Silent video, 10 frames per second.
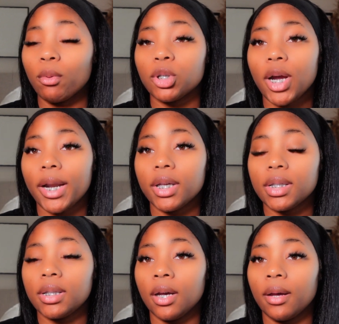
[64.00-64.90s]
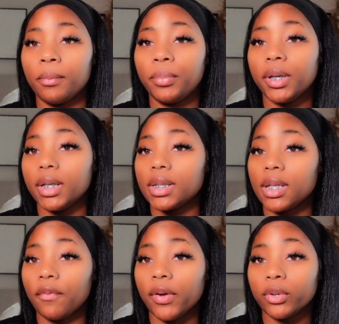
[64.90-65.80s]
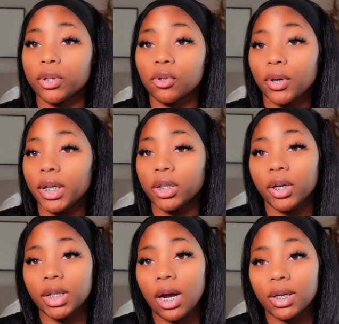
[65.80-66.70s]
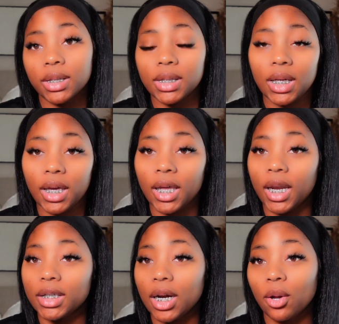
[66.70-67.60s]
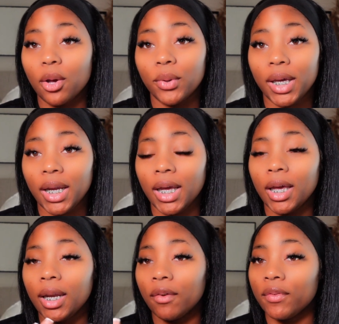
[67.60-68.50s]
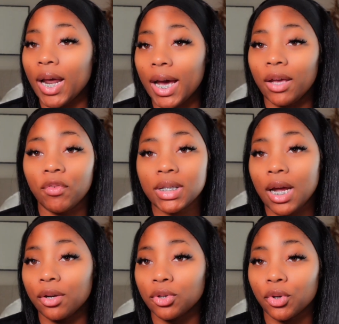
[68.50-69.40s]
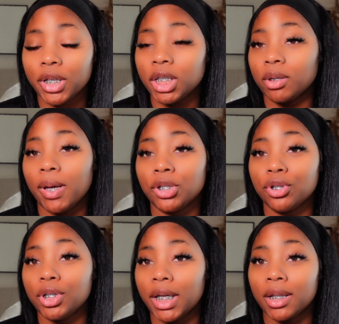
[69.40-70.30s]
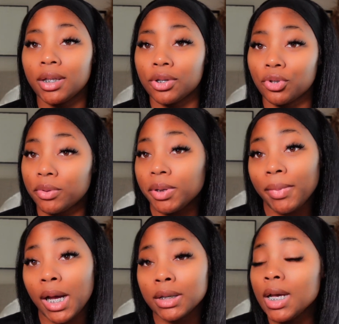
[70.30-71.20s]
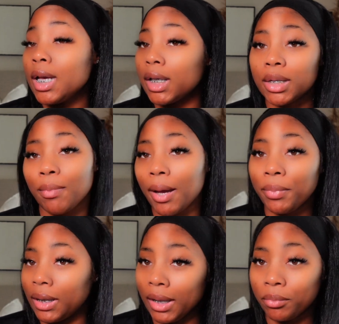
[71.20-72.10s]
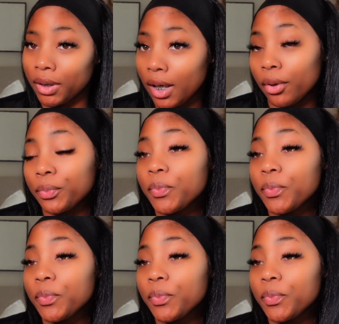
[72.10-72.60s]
will try to put stuff on the screen so that y'all can see it and that y'all can go get it. And if it's not on the screen, just make sure you check the description box because it might be linked below.